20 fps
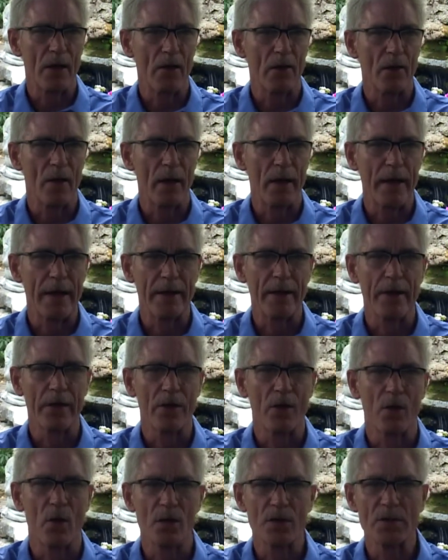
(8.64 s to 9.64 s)
know,
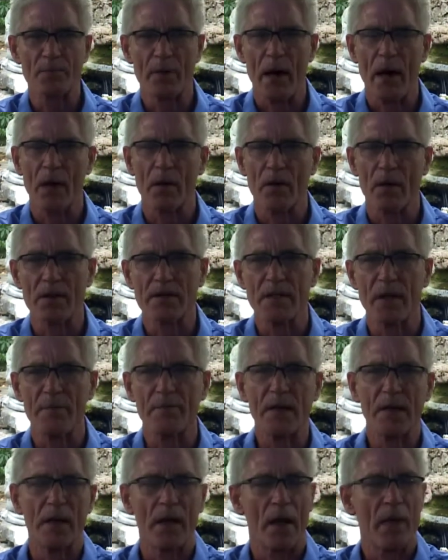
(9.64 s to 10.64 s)
800 horsepower or
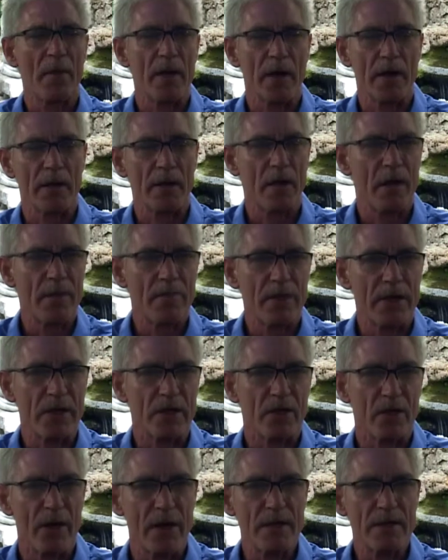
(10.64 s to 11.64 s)
something. I mean, that'd be
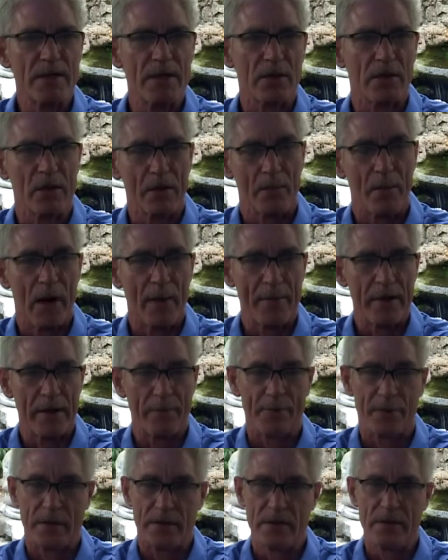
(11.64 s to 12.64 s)
crazy good. I
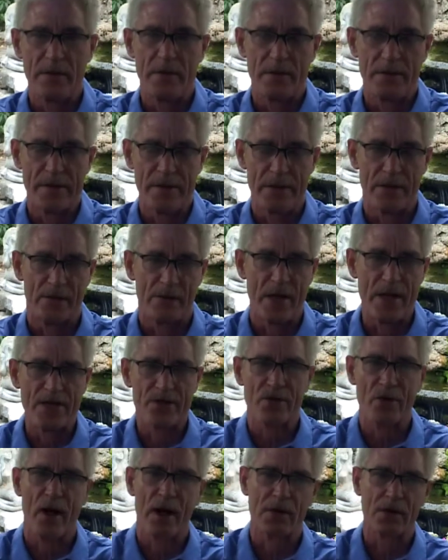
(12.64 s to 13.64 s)
mean, but you'd need a
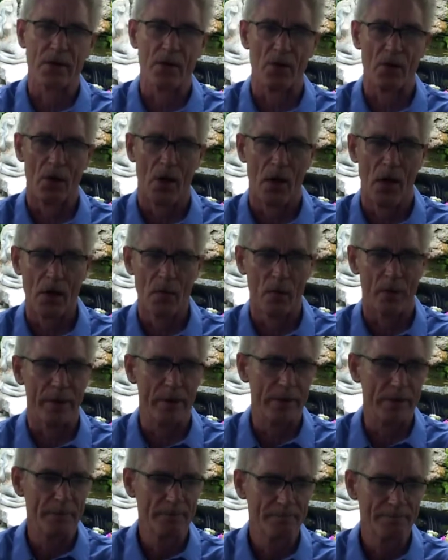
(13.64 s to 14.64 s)
racetrack to go along with
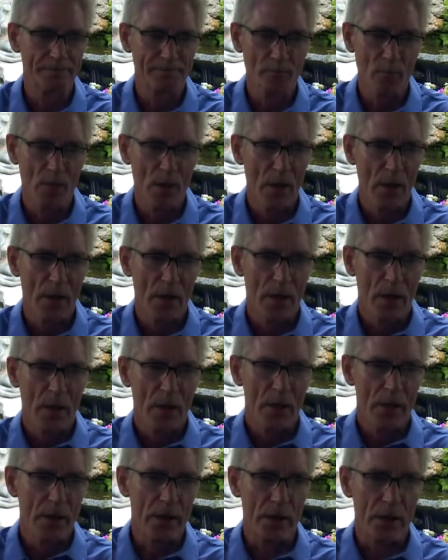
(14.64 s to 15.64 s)

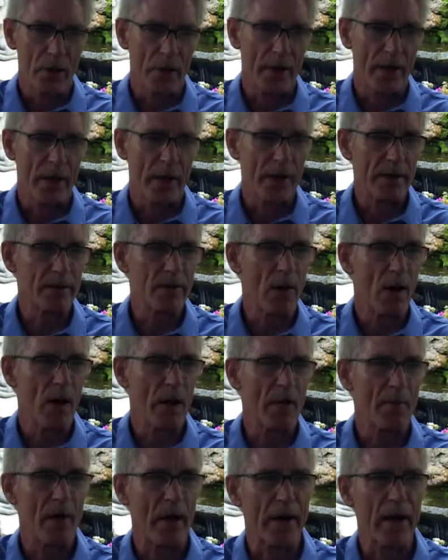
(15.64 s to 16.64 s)
it. You know, and I
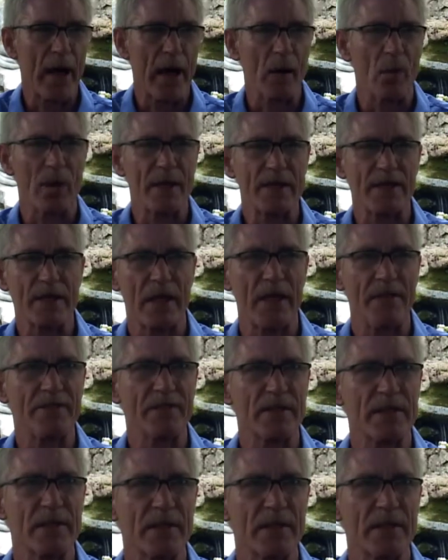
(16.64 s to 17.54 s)
talk about highway safety